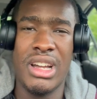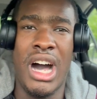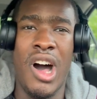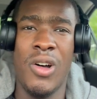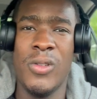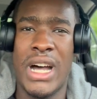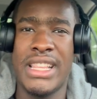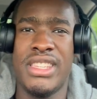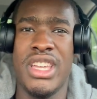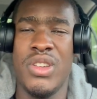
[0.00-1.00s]
Oh, I
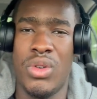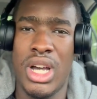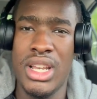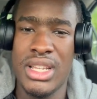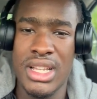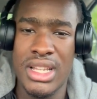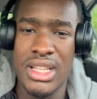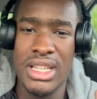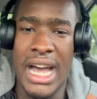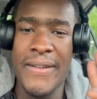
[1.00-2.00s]
tell you what,
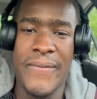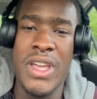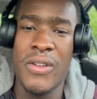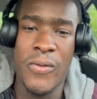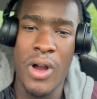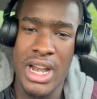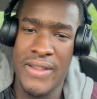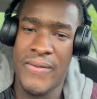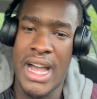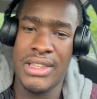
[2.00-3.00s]
I failed
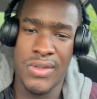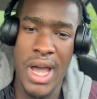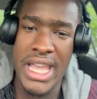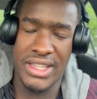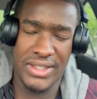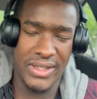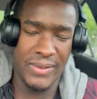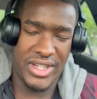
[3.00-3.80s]
495 twice.